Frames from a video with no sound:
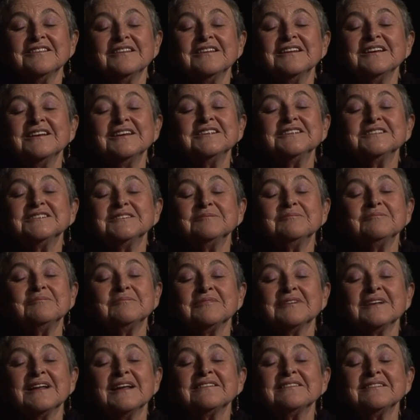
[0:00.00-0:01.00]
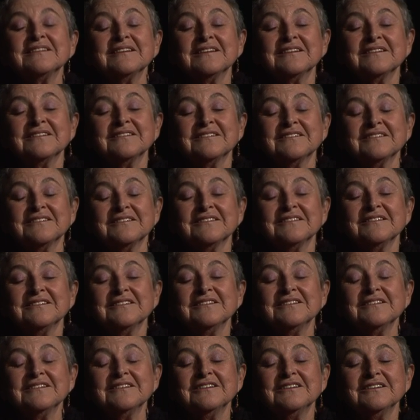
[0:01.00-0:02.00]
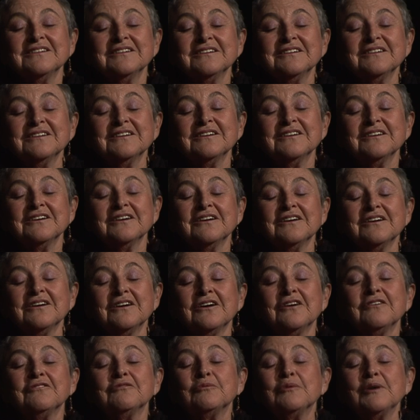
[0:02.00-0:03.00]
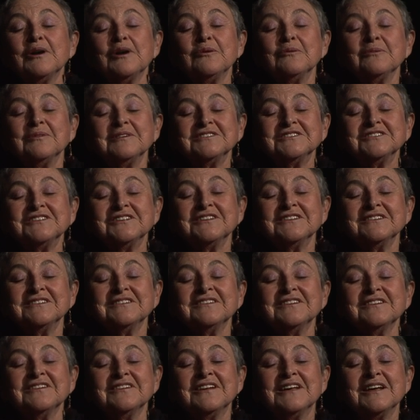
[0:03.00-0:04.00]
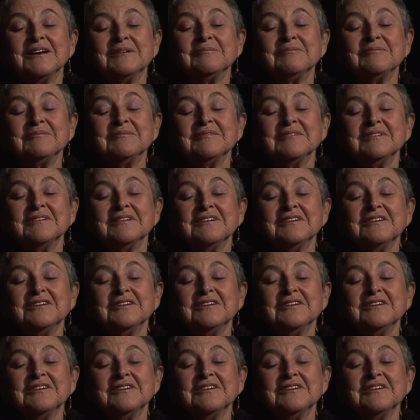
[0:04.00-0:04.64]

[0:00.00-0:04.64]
these blessings of well-wishing to them.